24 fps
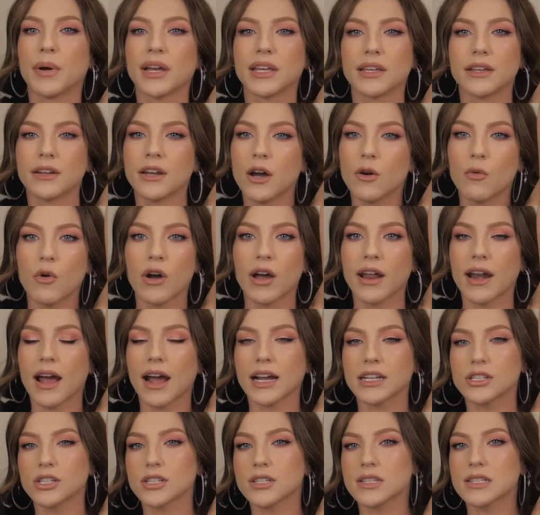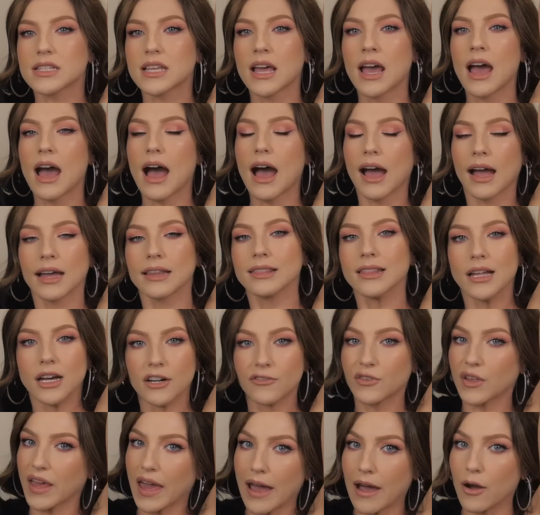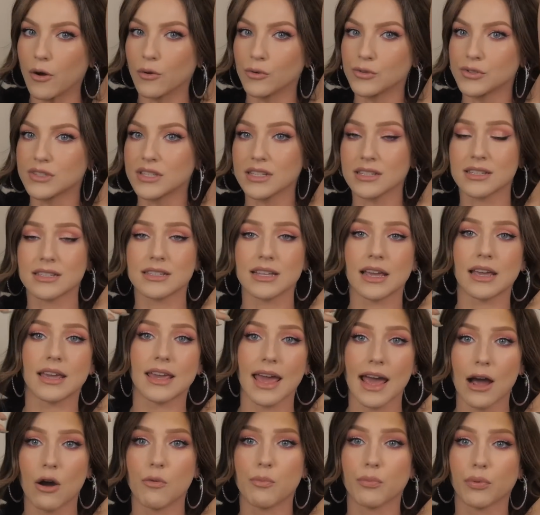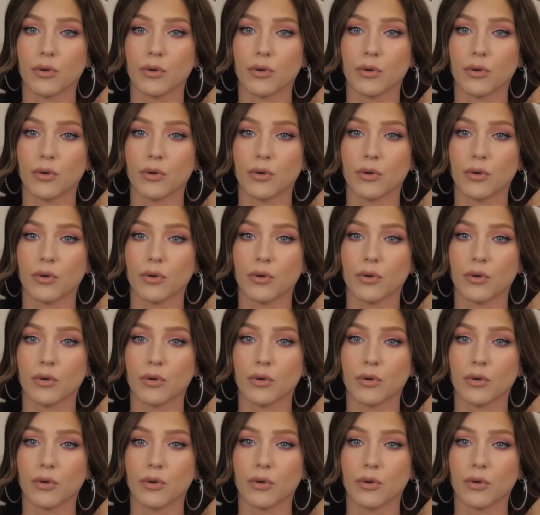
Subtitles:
but you know what? I love cows. This is a cow